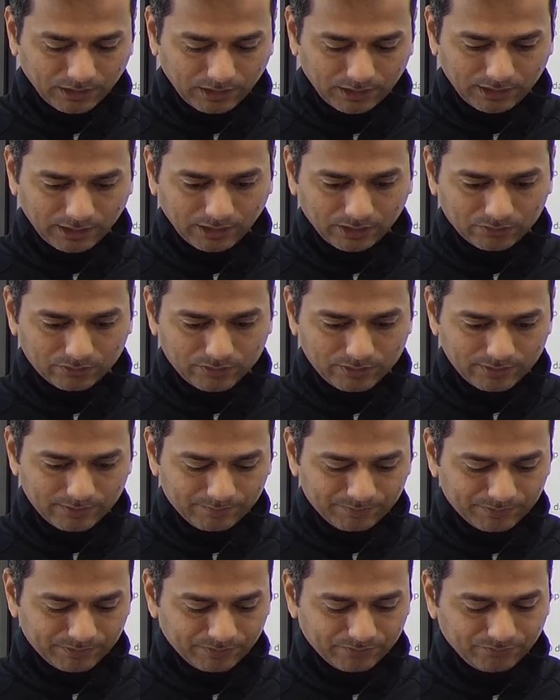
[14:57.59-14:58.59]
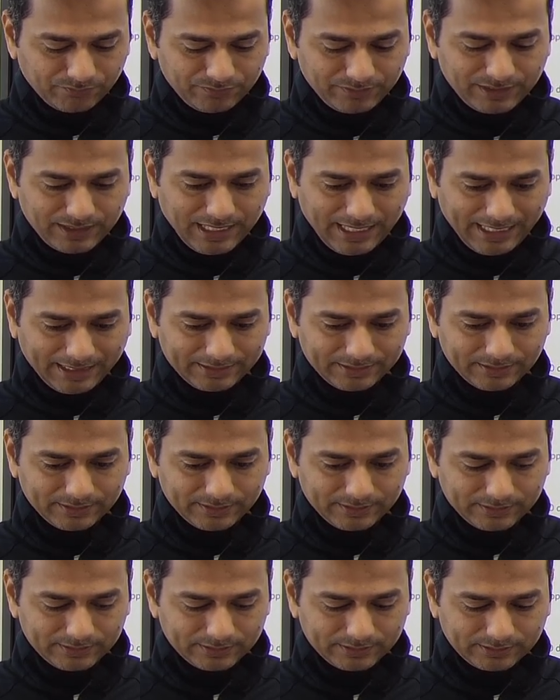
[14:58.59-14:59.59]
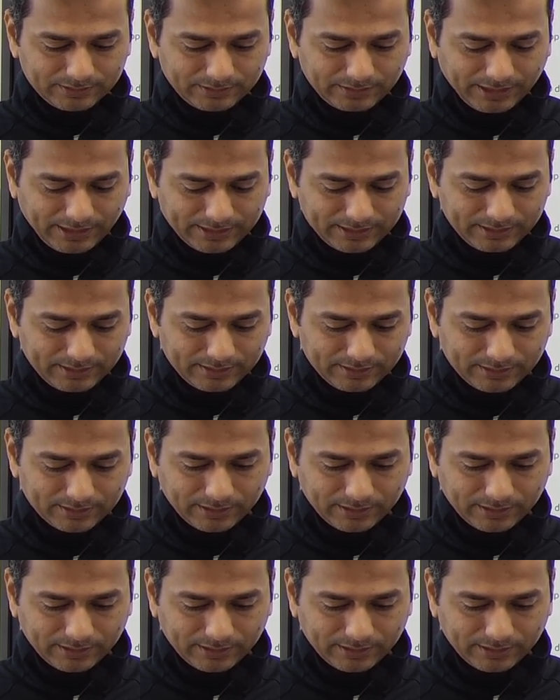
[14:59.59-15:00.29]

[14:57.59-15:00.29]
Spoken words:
allowed VLAN 10